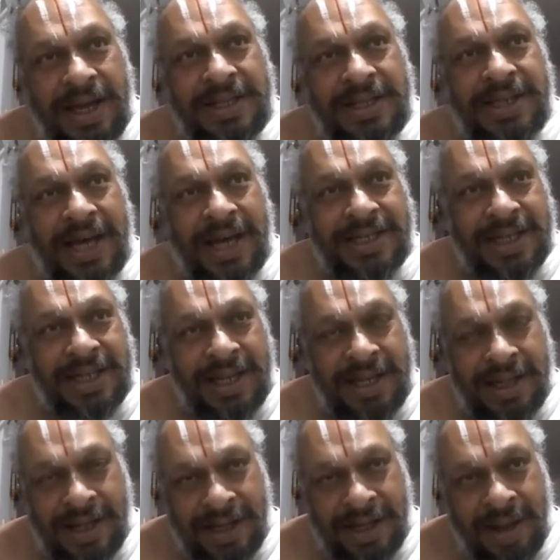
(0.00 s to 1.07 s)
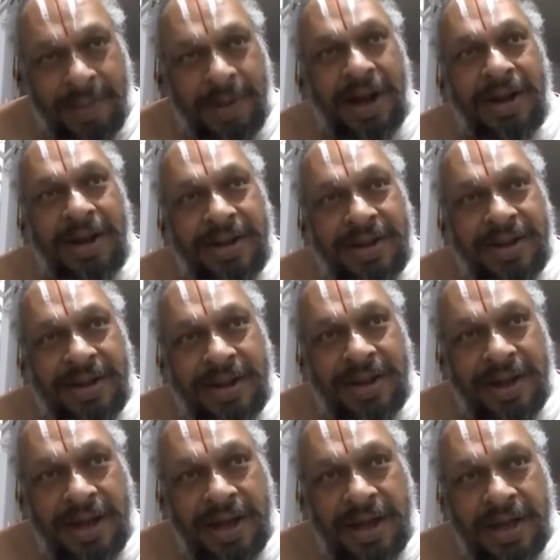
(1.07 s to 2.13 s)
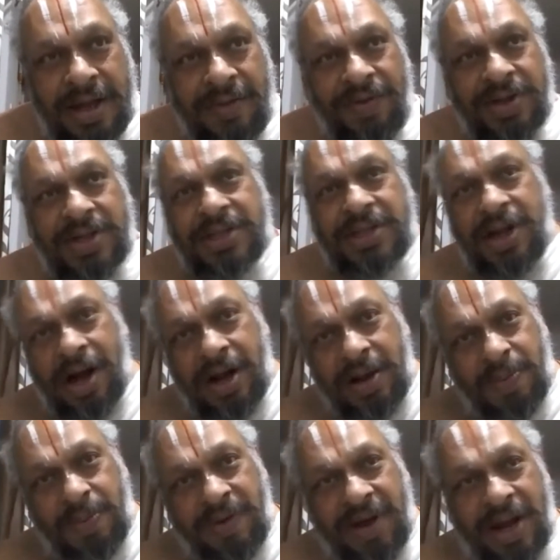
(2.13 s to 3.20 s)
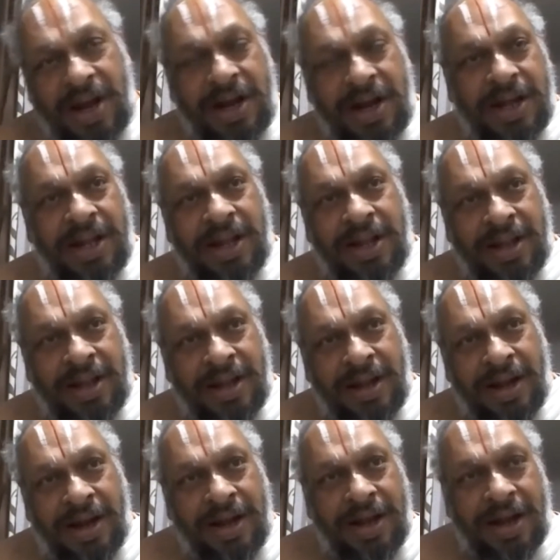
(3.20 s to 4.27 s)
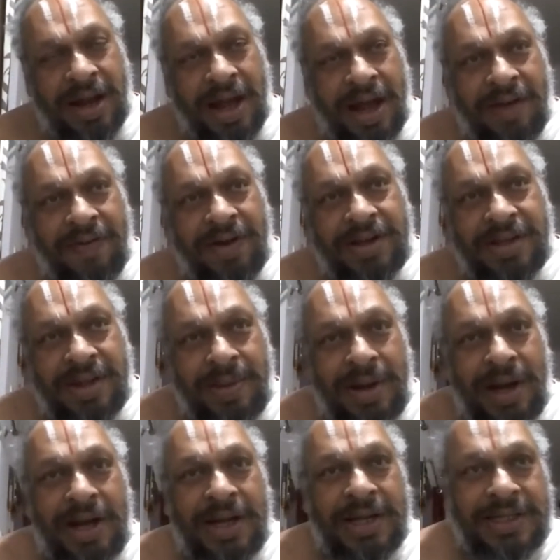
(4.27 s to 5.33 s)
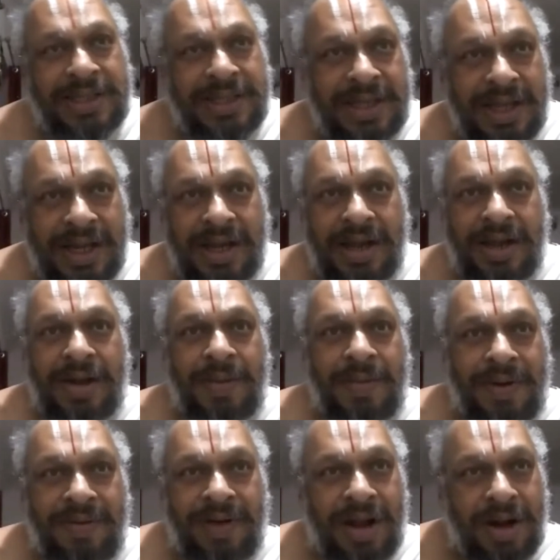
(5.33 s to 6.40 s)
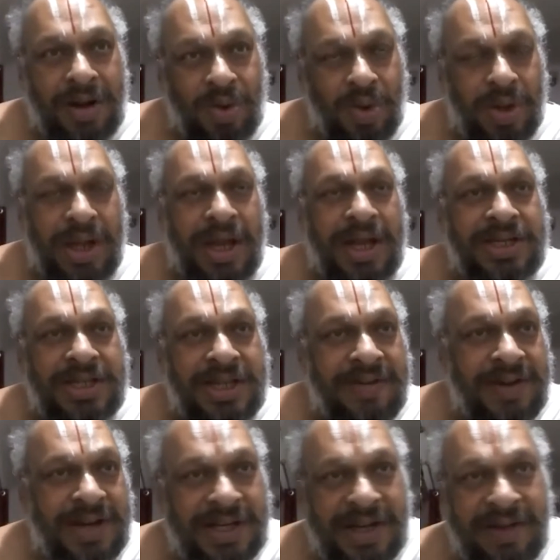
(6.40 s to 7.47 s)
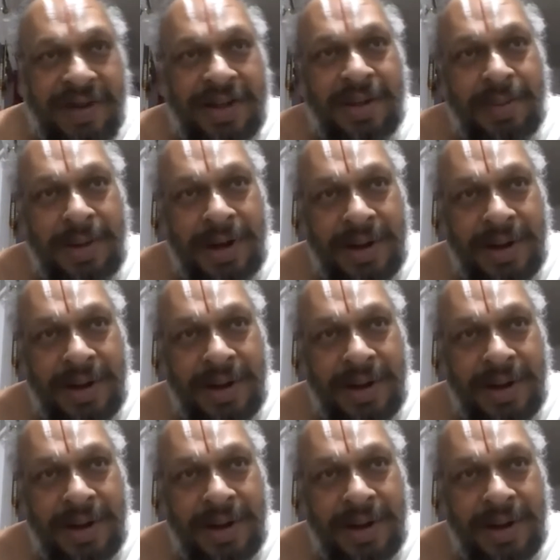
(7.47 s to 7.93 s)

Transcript: Sanskrit, in Tamil, which is not prevalent in regular language Tamil. It is prevalent only in Shiva Vaishnava Tamil.